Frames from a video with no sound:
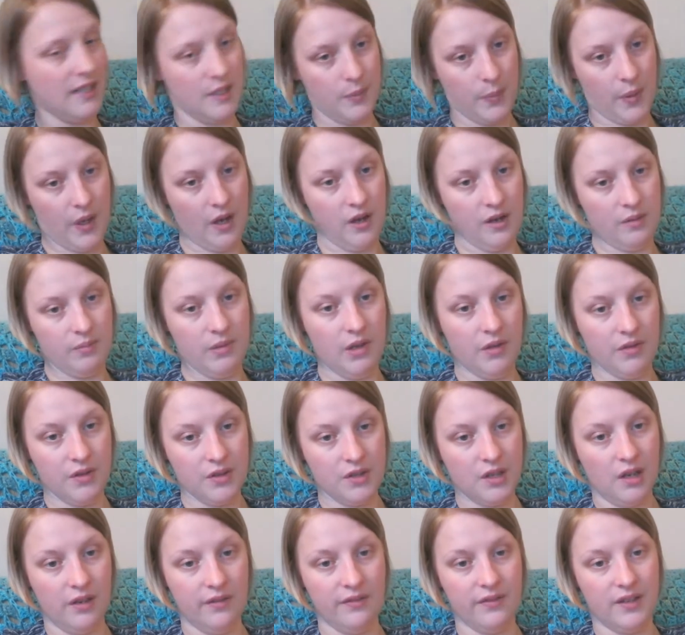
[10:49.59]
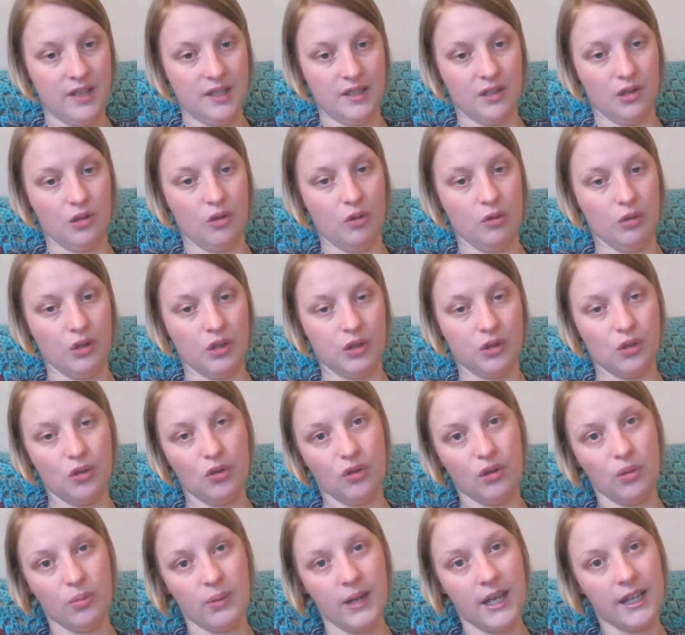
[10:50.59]
This behind me on the sofa is a corner to
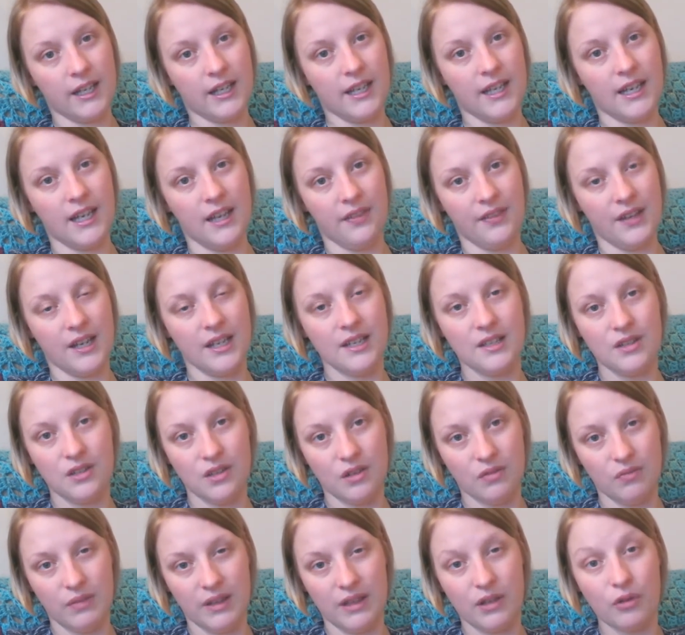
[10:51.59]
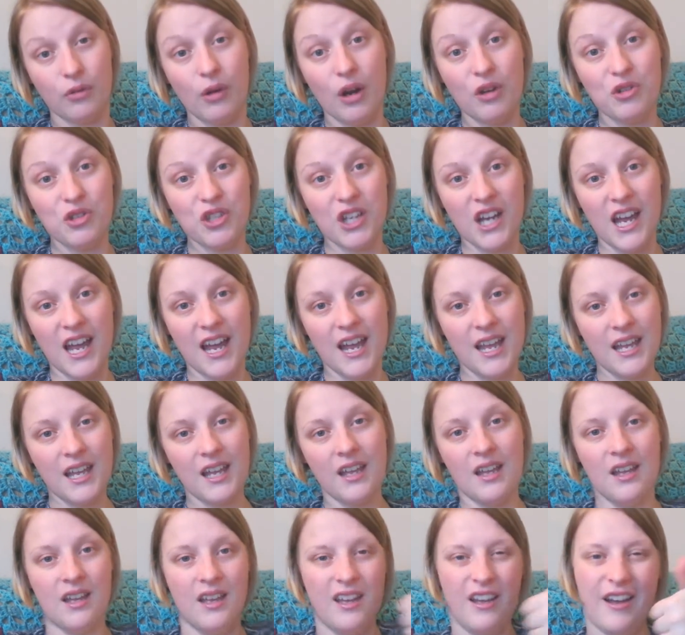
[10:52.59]
corner blanket, and that is done with crochet.